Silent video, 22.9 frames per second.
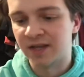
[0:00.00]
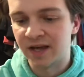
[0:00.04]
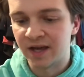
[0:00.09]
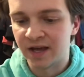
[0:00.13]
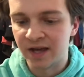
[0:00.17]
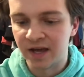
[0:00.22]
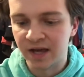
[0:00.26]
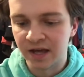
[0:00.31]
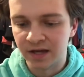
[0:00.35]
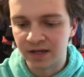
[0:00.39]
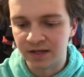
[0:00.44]

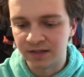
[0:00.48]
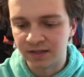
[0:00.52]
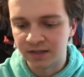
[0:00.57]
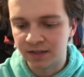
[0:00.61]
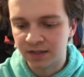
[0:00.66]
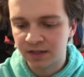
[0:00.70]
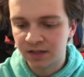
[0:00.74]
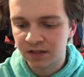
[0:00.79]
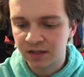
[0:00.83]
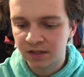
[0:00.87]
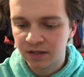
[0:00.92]
and
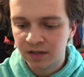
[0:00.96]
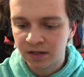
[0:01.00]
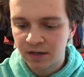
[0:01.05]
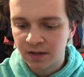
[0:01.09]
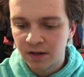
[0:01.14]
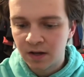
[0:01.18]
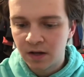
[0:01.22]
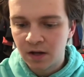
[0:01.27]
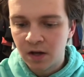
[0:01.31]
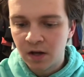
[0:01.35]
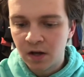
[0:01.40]

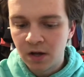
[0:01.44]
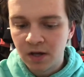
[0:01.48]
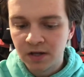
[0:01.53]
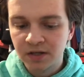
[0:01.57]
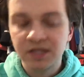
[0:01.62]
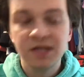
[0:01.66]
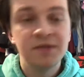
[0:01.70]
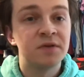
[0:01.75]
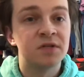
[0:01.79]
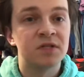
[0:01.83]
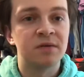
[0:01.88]

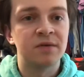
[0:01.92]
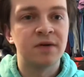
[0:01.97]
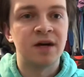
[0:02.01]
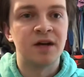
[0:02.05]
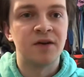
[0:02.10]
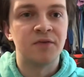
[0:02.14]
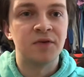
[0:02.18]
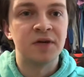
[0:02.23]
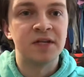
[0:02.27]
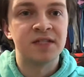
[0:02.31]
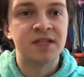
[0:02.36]
see if there's some kind
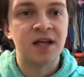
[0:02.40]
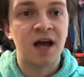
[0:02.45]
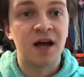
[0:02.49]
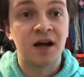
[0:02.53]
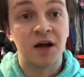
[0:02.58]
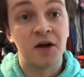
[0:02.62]
of restock.